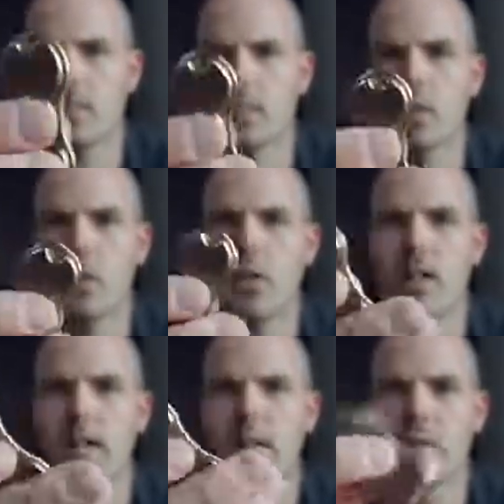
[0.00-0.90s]
you know,
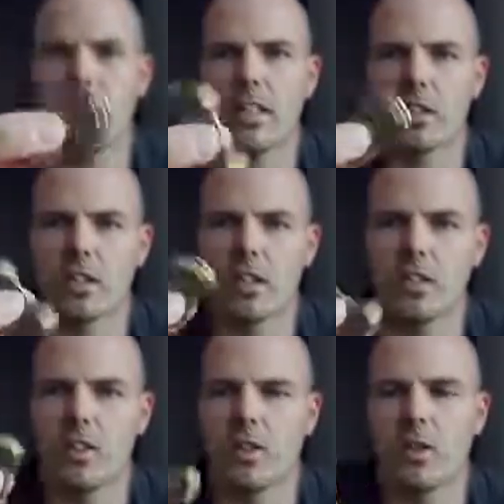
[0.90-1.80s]
and I realised,
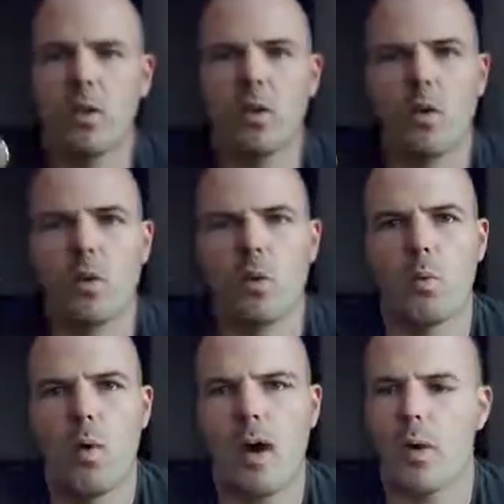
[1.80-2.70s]

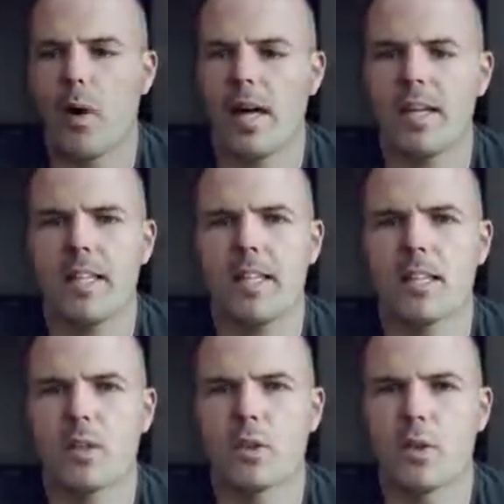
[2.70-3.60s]
wow,
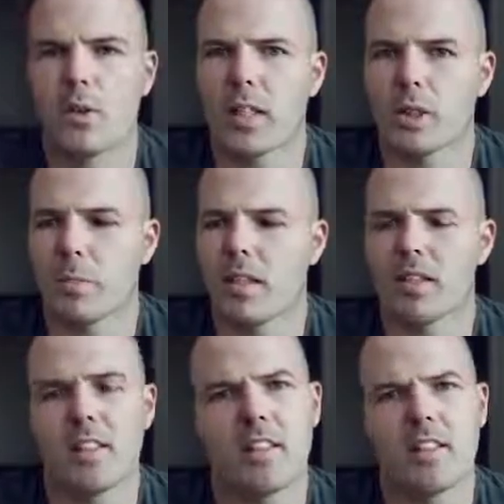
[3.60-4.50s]
I don't like
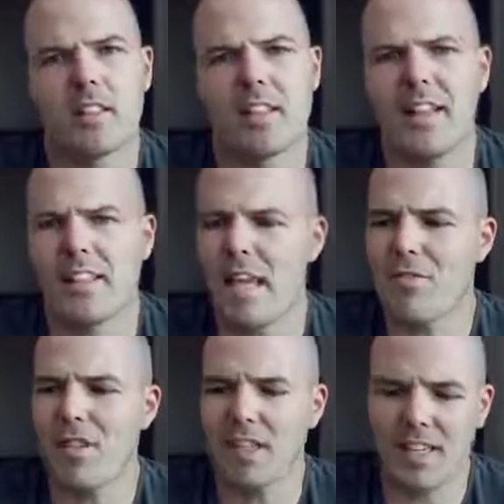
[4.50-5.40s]
spinners that are that
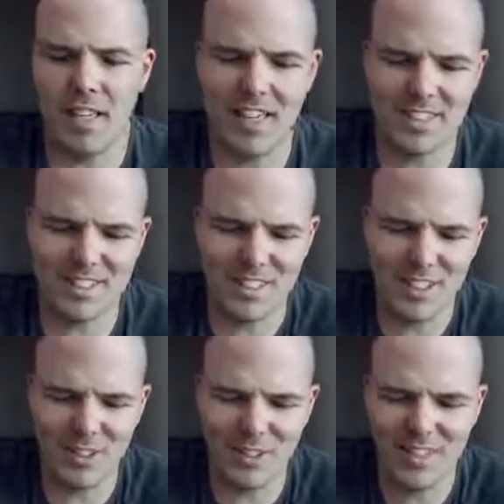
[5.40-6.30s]
heavy. And
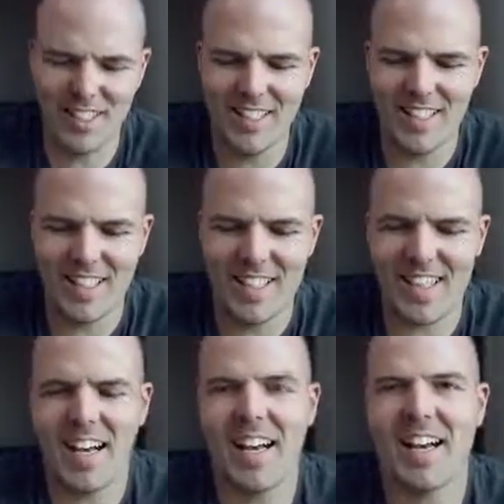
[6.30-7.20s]
so,
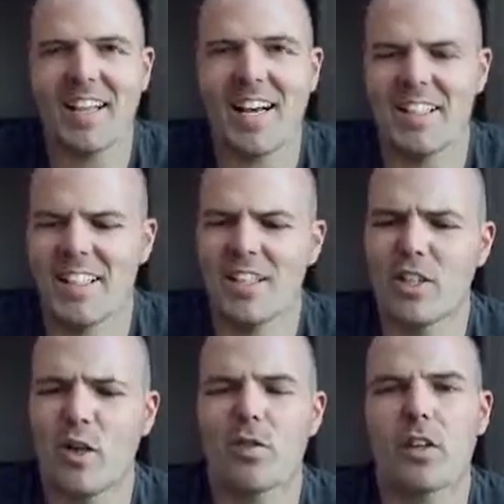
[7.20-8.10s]
and then
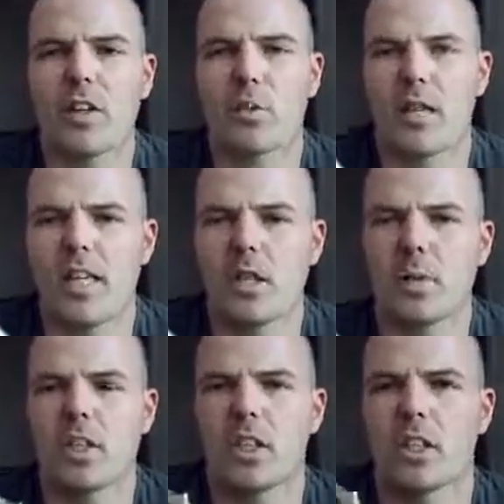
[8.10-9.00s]
you know, I've got this one here,
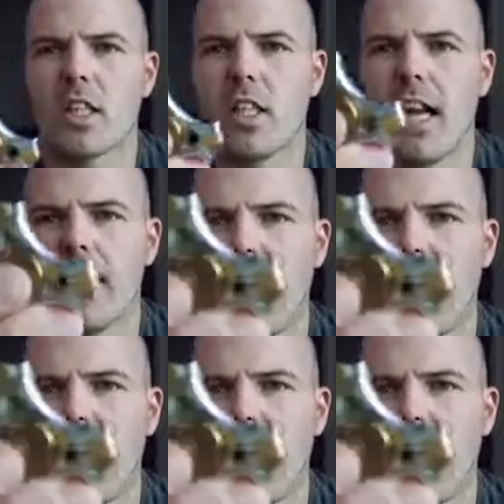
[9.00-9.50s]
which is an